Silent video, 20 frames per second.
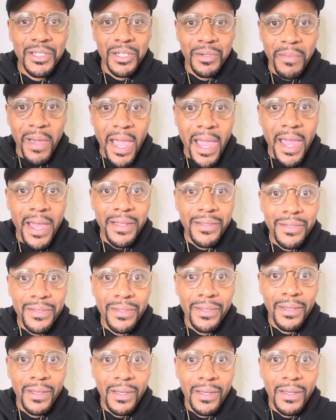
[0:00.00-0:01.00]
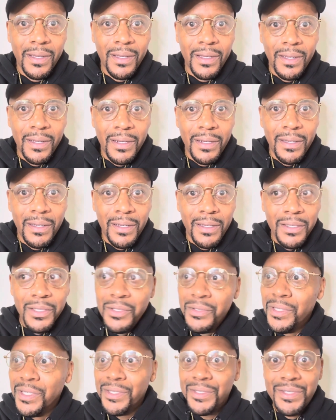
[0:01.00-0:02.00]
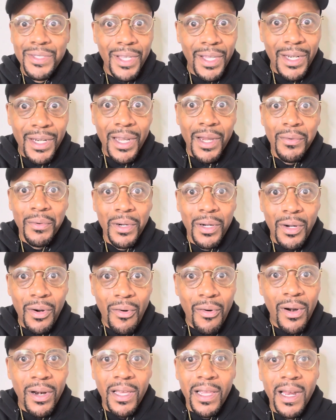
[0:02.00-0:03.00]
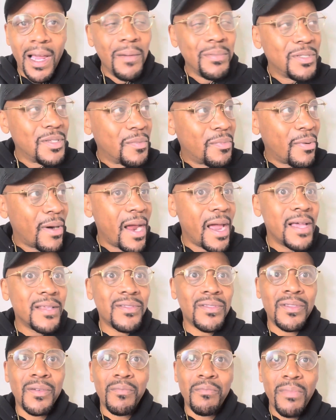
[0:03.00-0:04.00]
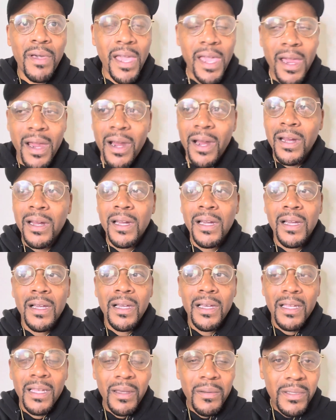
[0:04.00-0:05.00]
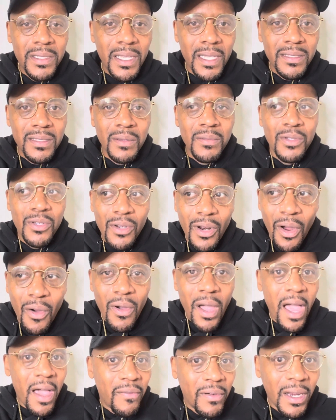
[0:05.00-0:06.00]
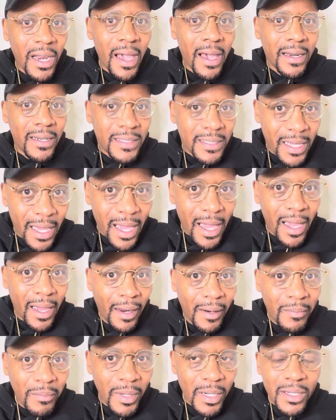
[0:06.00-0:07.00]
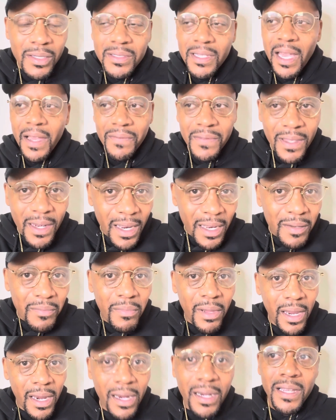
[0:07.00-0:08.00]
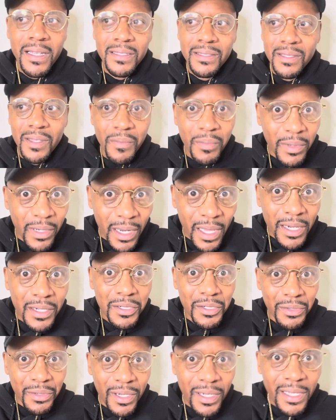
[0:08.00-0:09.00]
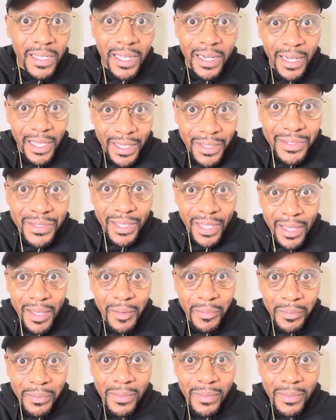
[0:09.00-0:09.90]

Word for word: your man's you just sitting there recording. I'm surprised the bear. Let me tell you something. You don't have a lot of time because after that bear gets up in that tree and eats him,